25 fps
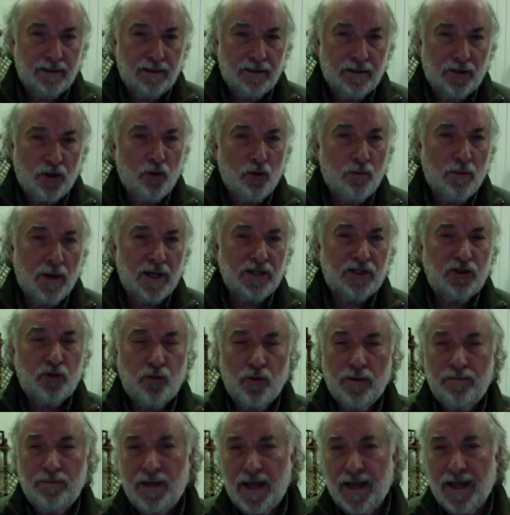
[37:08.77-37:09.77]
You must
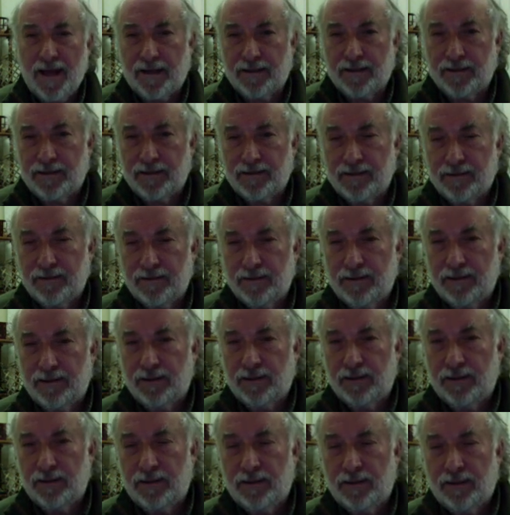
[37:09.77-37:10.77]
repent.
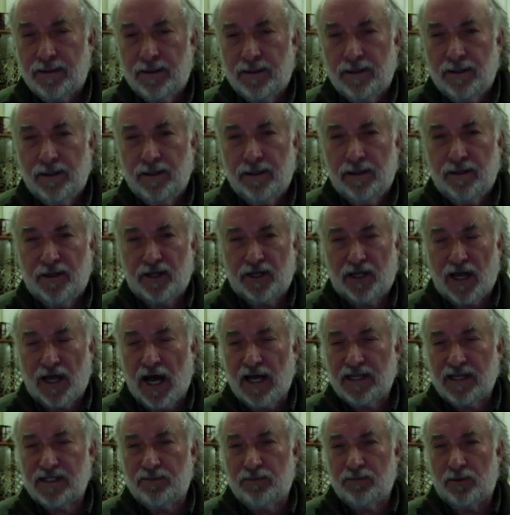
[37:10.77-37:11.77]
The
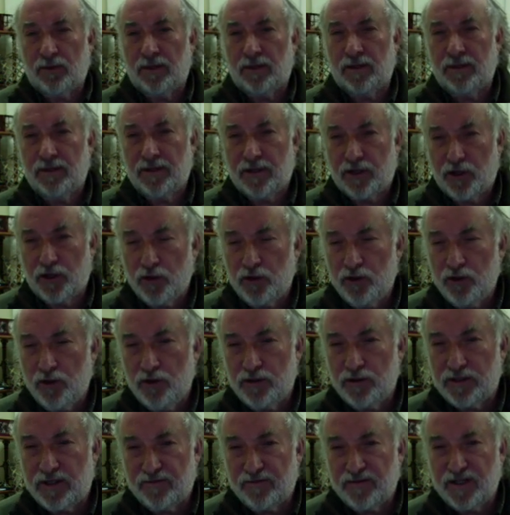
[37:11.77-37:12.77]
gospel, the good
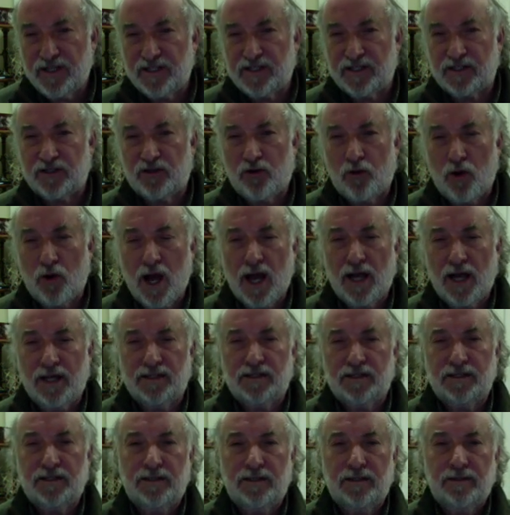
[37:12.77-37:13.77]
news of Jesus
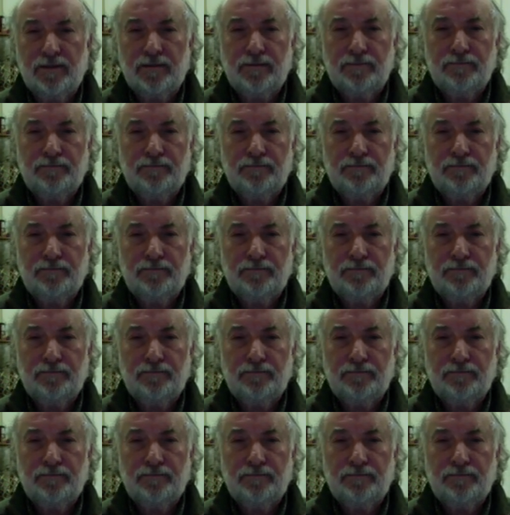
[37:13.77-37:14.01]
Christ,